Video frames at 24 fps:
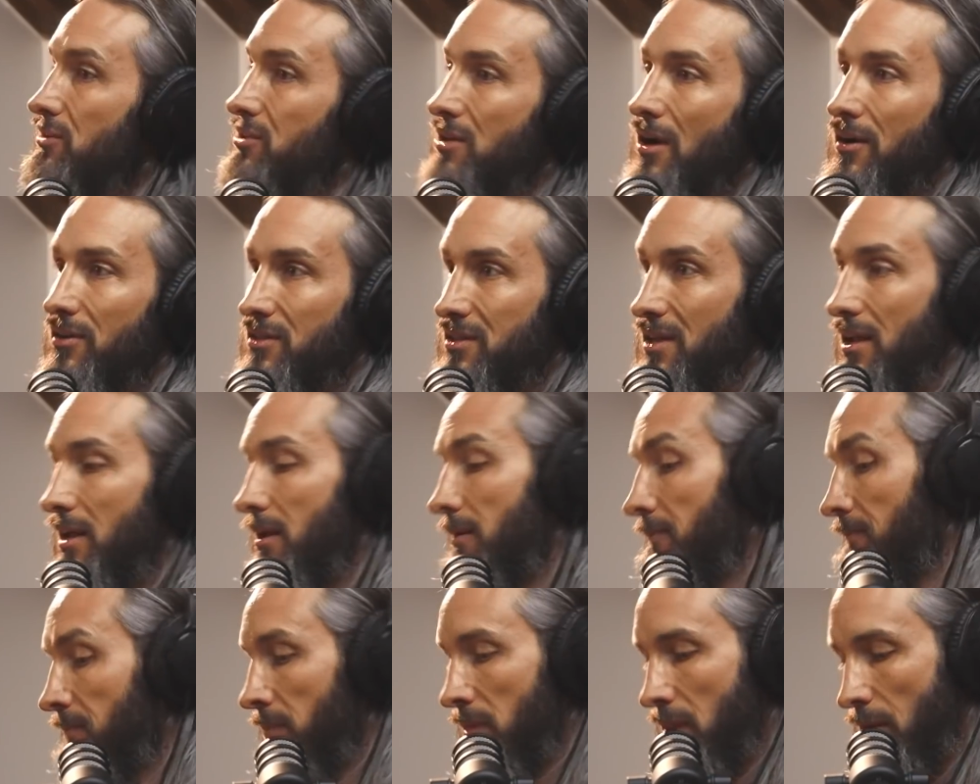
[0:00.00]
you start
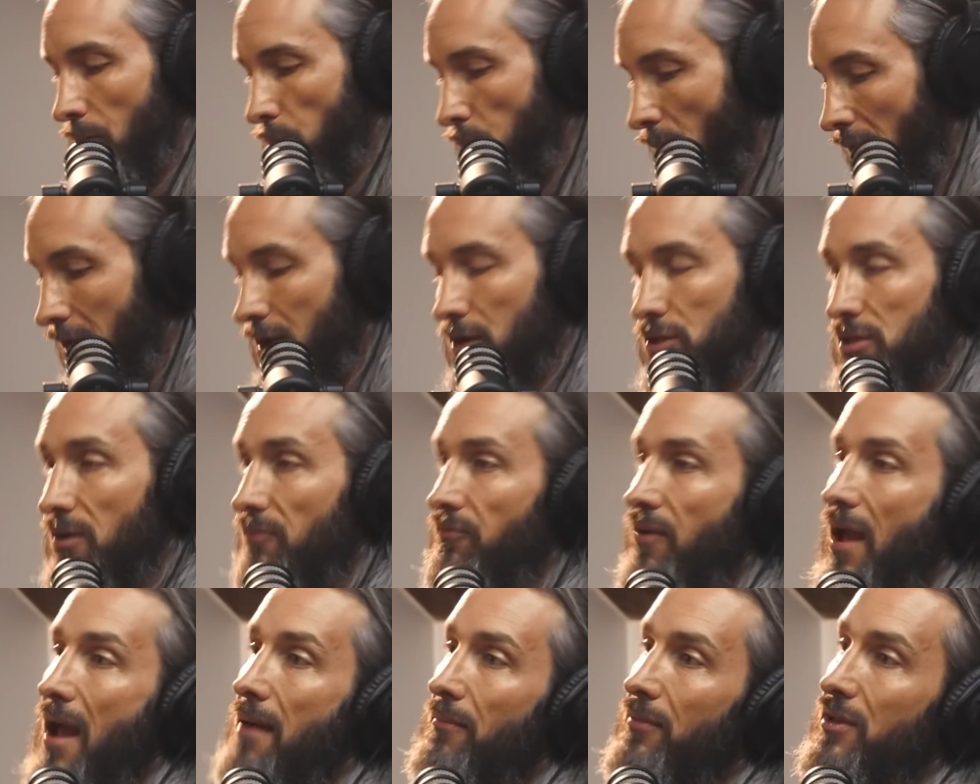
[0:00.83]
seeing breakage in
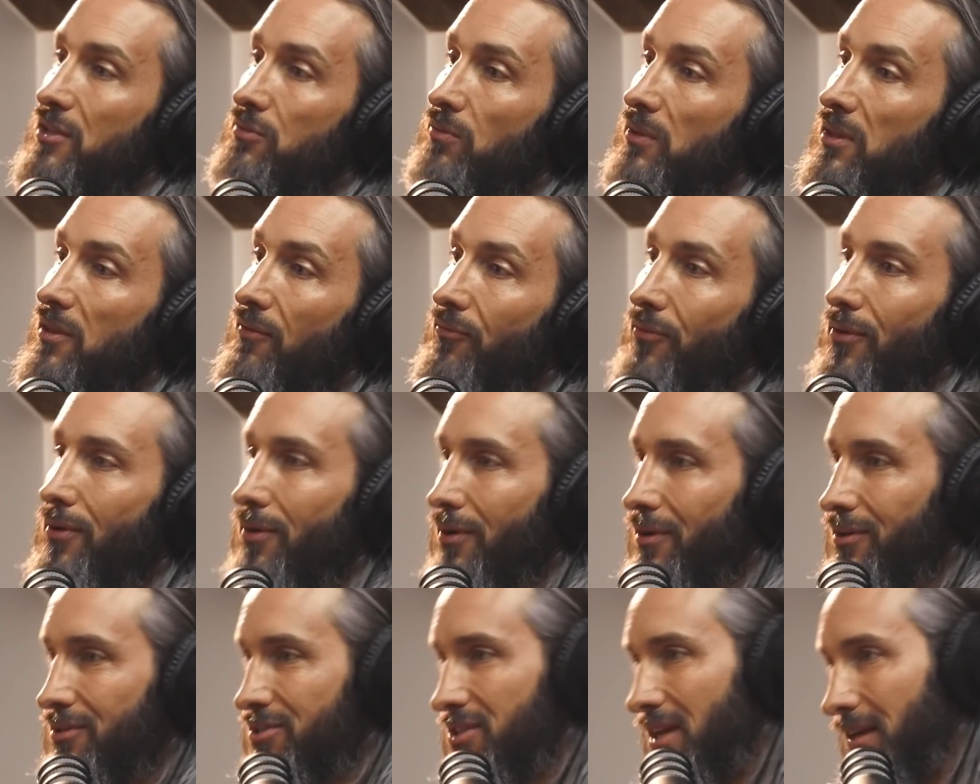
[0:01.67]
families with
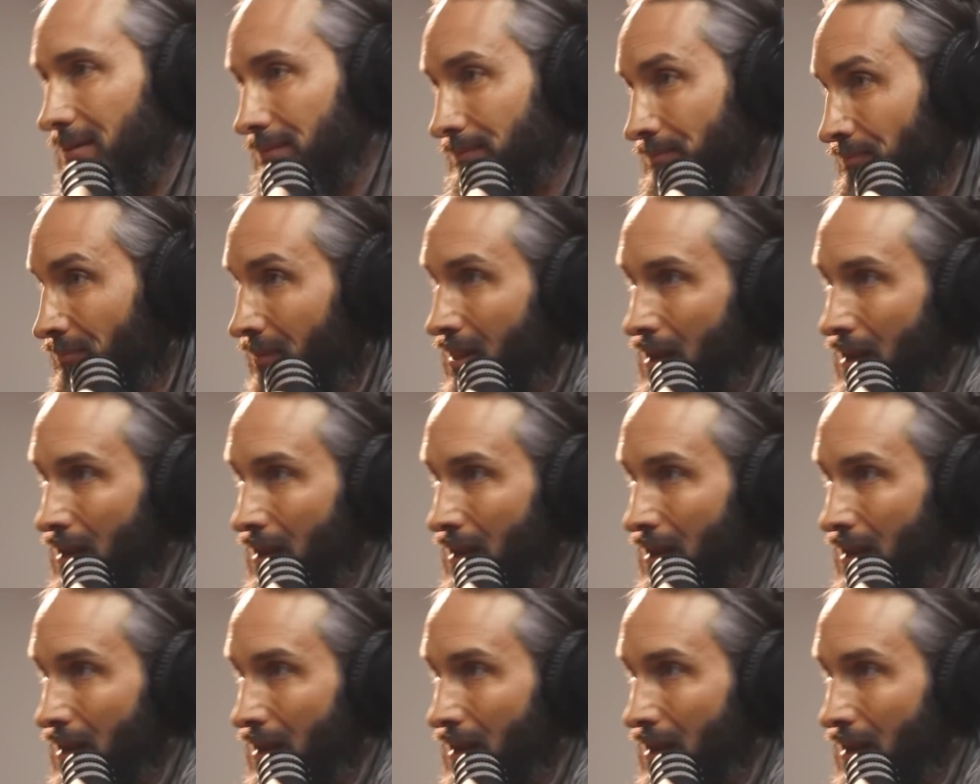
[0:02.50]
divorce and